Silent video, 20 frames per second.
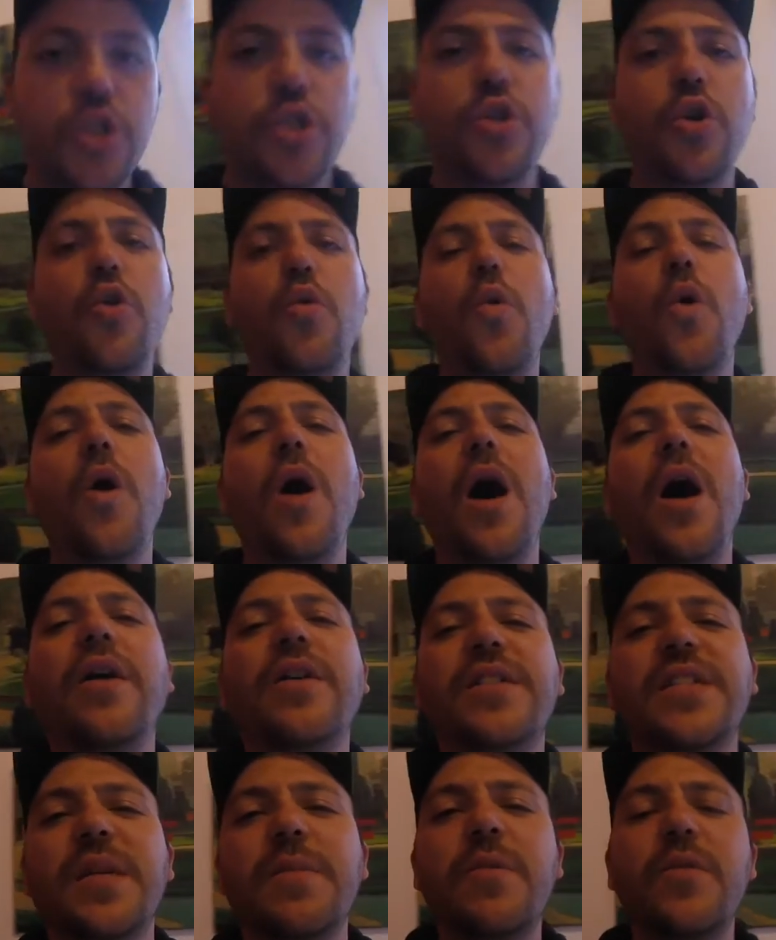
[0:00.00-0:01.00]
So what
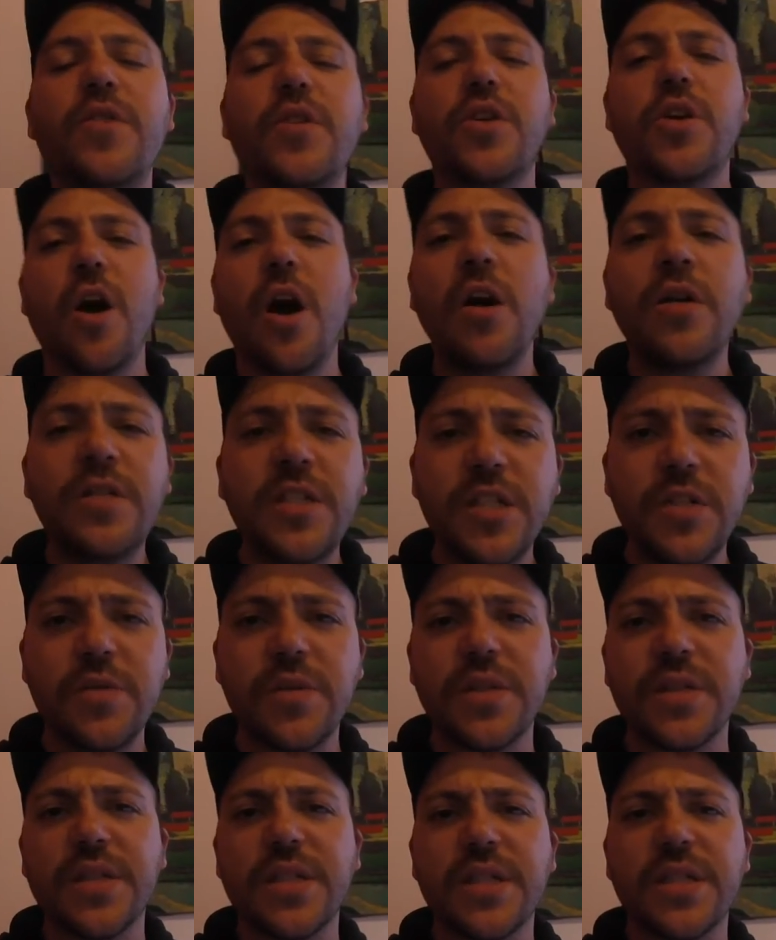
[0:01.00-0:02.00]
are some of the
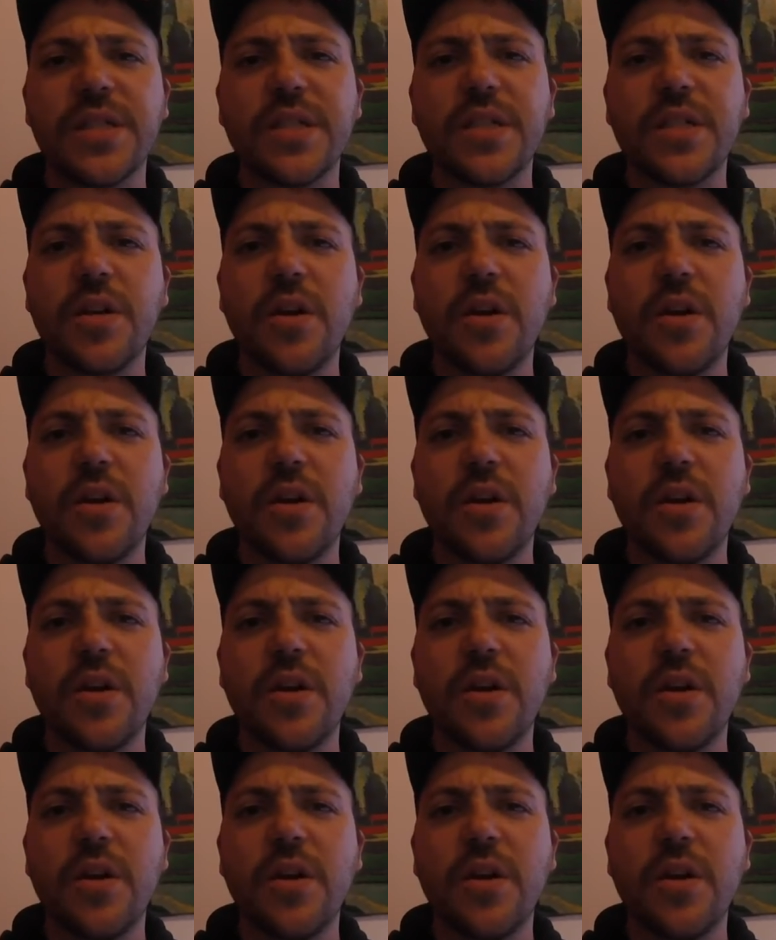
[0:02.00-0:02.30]
consequences, you